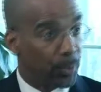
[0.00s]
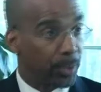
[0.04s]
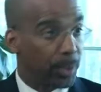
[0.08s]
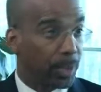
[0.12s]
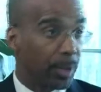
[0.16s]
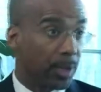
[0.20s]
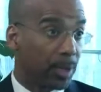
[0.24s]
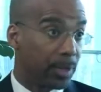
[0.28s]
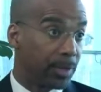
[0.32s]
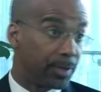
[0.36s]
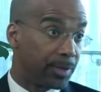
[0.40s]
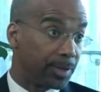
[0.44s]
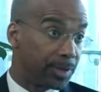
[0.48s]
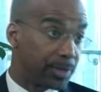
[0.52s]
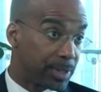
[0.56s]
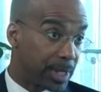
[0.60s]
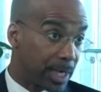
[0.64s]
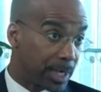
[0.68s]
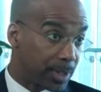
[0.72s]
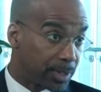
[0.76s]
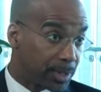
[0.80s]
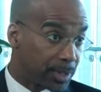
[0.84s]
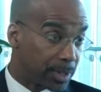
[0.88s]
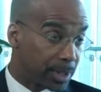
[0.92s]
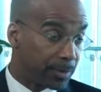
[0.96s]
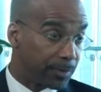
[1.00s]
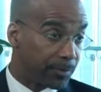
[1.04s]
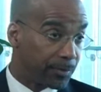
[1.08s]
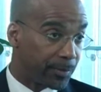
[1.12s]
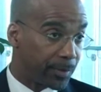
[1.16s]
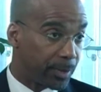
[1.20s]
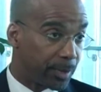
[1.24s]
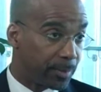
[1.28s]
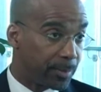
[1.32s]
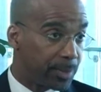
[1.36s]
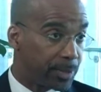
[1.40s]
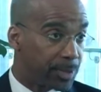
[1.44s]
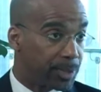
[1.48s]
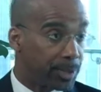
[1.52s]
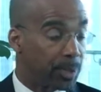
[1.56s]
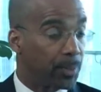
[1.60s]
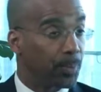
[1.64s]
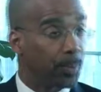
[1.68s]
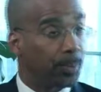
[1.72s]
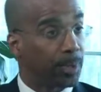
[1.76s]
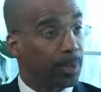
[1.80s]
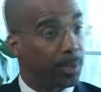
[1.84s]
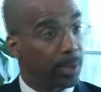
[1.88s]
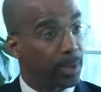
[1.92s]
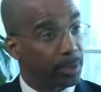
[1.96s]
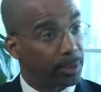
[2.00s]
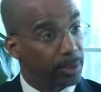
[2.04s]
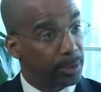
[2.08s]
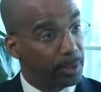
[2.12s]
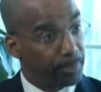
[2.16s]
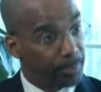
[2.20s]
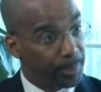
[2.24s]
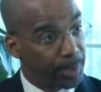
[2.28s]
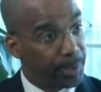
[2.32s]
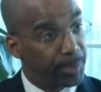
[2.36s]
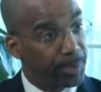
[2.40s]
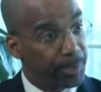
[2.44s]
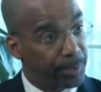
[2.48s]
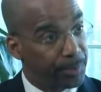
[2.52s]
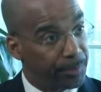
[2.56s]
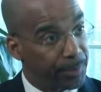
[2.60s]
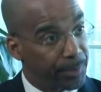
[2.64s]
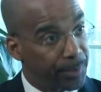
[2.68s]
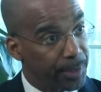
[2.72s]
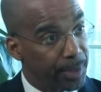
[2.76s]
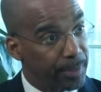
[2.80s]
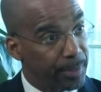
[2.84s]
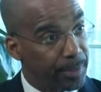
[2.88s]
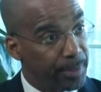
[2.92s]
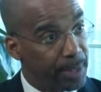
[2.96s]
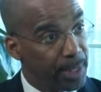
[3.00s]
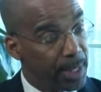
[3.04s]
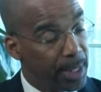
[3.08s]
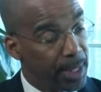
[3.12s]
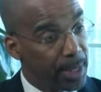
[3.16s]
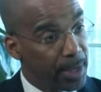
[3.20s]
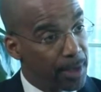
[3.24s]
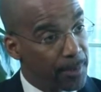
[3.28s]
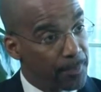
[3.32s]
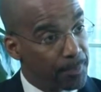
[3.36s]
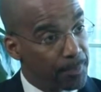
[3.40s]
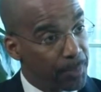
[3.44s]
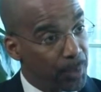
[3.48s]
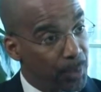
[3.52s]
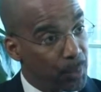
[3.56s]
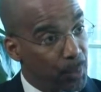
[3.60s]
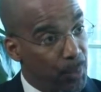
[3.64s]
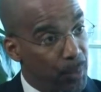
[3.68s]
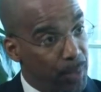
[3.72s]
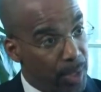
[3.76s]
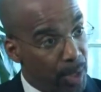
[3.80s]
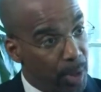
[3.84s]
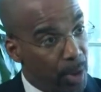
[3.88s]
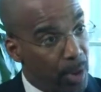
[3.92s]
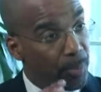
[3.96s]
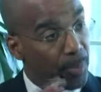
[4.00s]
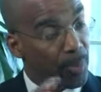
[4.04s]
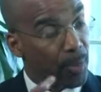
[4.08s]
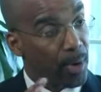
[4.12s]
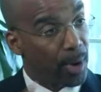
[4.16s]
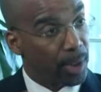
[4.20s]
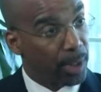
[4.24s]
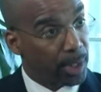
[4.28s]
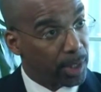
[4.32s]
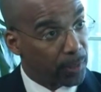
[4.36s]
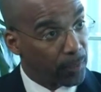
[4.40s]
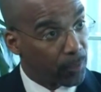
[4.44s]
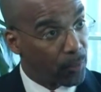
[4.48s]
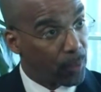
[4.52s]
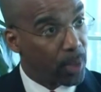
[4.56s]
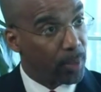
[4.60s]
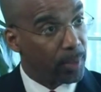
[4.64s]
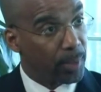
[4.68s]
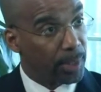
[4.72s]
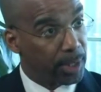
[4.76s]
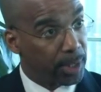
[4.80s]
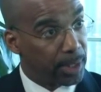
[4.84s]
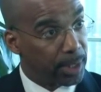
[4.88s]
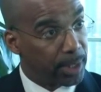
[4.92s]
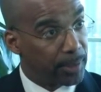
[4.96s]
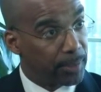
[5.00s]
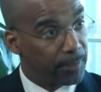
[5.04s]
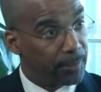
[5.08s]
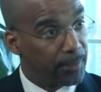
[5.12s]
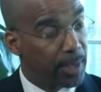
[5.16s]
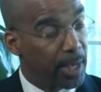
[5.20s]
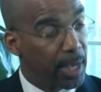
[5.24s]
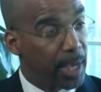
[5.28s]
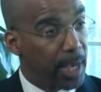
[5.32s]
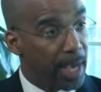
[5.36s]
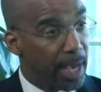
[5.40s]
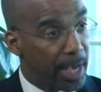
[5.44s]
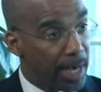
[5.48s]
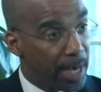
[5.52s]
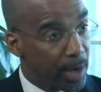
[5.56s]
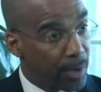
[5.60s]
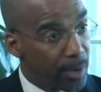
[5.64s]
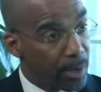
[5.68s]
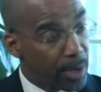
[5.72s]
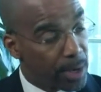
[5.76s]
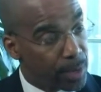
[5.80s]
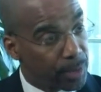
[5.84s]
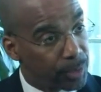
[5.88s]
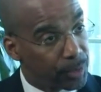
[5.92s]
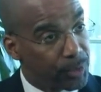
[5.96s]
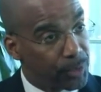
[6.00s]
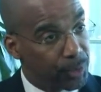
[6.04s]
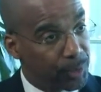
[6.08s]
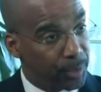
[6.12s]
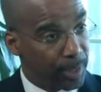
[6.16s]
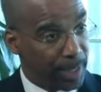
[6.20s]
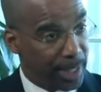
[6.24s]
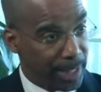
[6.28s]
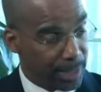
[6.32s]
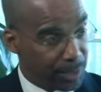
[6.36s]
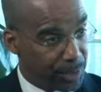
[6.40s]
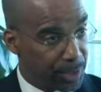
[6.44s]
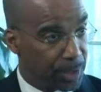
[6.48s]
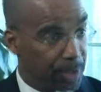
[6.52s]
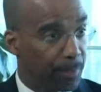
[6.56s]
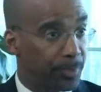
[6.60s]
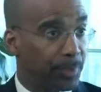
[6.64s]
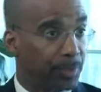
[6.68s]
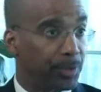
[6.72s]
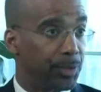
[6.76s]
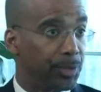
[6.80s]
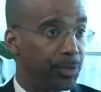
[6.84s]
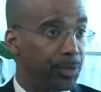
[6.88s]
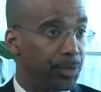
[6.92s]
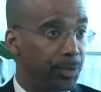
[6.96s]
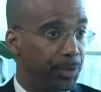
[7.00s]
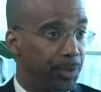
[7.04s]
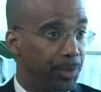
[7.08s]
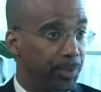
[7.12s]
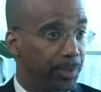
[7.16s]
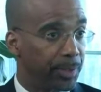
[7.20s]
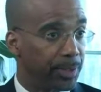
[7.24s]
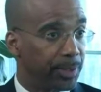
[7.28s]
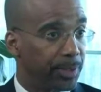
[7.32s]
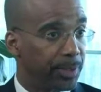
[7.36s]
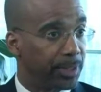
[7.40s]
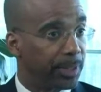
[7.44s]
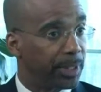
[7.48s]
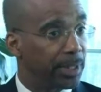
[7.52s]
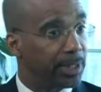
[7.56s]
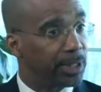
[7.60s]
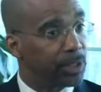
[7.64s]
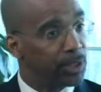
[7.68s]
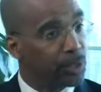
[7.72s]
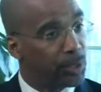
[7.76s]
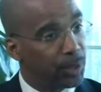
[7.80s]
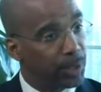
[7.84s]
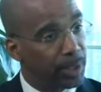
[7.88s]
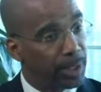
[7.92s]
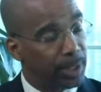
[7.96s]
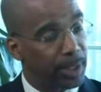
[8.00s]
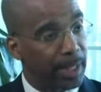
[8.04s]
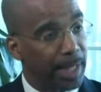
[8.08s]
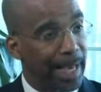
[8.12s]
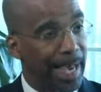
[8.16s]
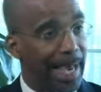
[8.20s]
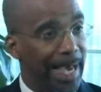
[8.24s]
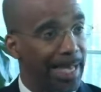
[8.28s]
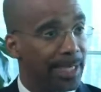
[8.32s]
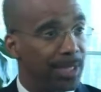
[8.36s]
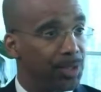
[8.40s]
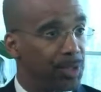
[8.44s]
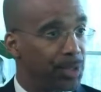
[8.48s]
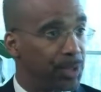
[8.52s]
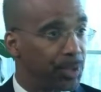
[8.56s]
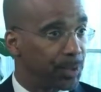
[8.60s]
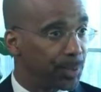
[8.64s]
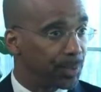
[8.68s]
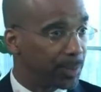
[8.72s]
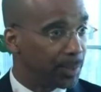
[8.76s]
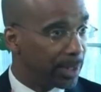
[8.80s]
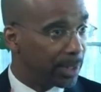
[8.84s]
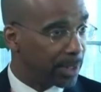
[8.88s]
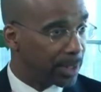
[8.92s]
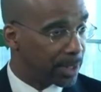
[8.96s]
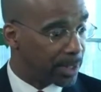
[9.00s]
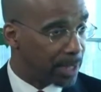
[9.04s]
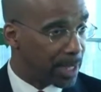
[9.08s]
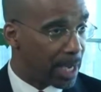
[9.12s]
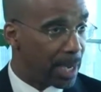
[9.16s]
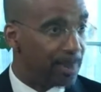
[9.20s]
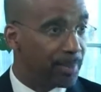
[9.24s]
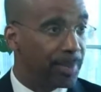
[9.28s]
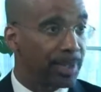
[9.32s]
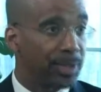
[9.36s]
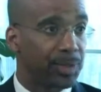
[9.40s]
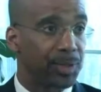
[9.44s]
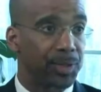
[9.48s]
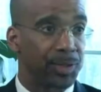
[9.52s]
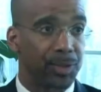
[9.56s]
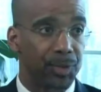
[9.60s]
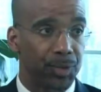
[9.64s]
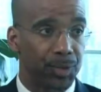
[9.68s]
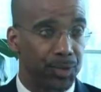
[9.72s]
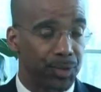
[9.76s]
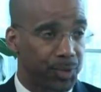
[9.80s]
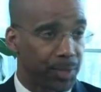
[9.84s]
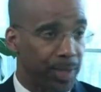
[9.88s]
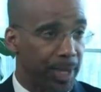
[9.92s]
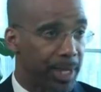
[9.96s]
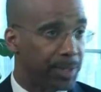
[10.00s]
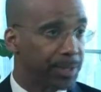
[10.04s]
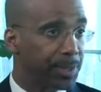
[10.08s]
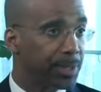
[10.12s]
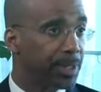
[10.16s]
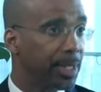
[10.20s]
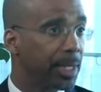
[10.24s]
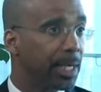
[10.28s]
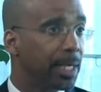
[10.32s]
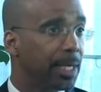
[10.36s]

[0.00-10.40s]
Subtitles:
would call it the toxic environment, some would call it the built environment, but we are a product of where we live, and our culture has something to do with it. And then you can add into economics and stress.